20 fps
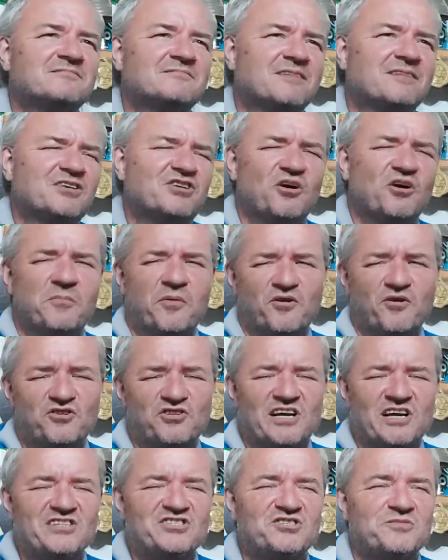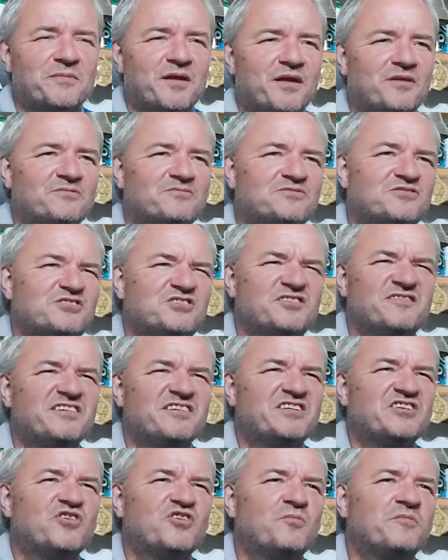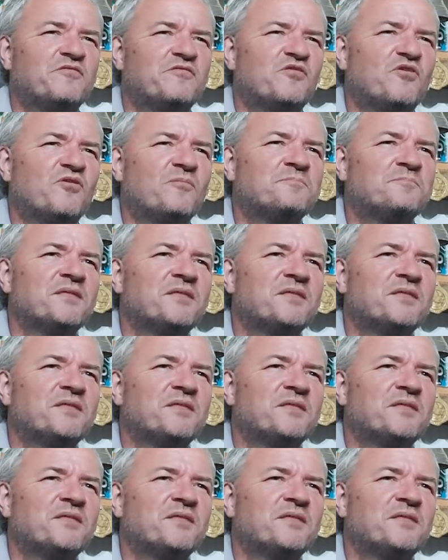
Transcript: I don't apologise to blokes. You've heard it before.